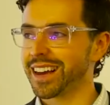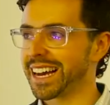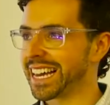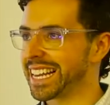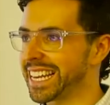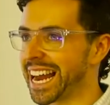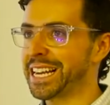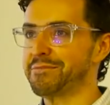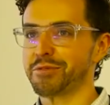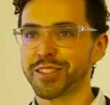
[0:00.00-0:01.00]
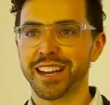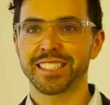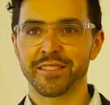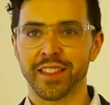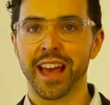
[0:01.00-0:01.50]

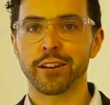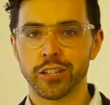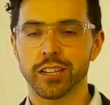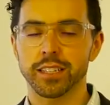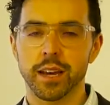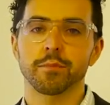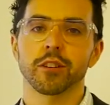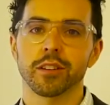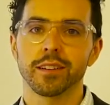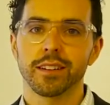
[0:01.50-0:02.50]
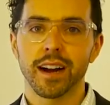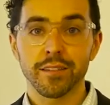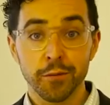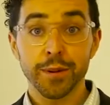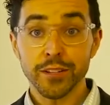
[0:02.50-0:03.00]
90% uh, of the energy consumption
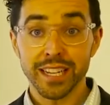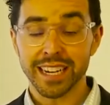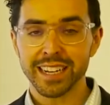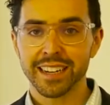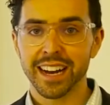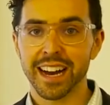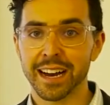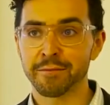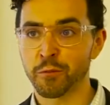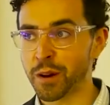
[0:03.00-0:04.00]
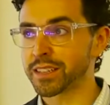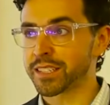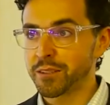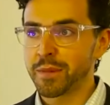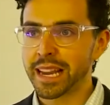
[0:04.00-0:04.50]
of a building um, while
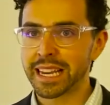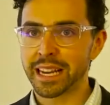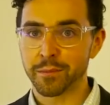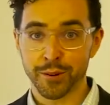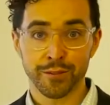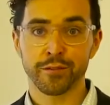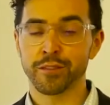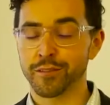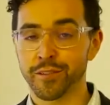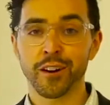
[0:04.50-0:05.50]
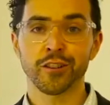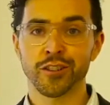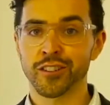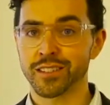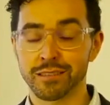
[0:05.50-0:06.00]
still making it beautiful and
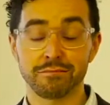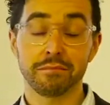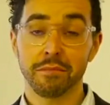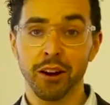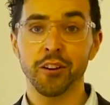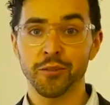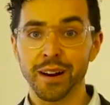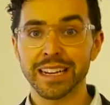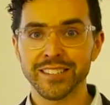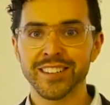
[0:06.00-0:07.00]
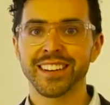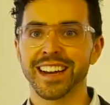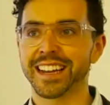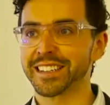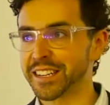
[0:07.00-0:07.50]
functional and all the rest
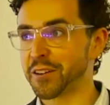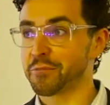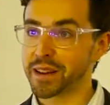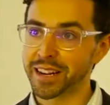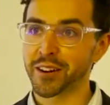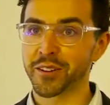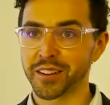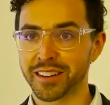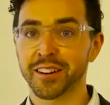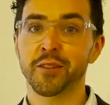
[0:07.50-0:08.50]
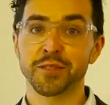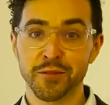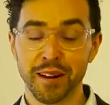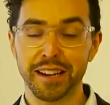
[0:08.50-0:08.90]
and you know meeting all the codes and